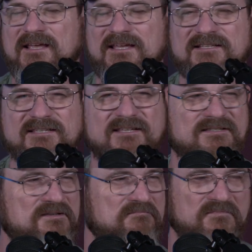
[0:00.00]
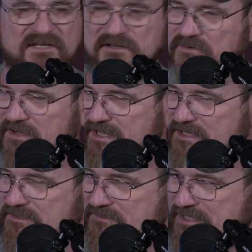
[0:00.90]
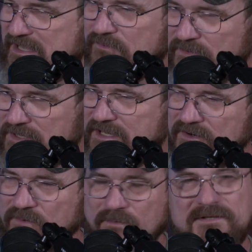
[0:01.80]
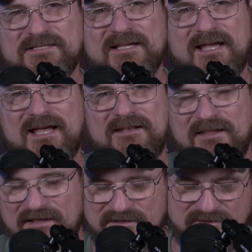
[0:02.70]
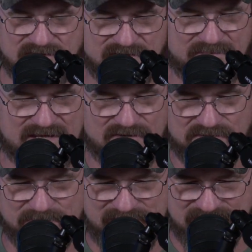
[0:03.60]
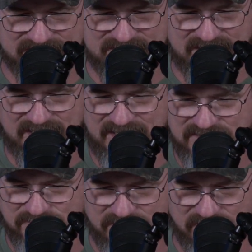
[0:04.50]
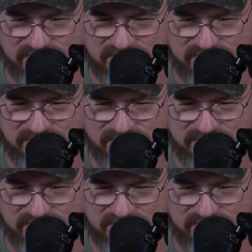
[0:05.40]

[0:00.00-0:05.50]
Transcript: It's easy. You go ahead, you tie one in on one side, you come out, you make a stage with an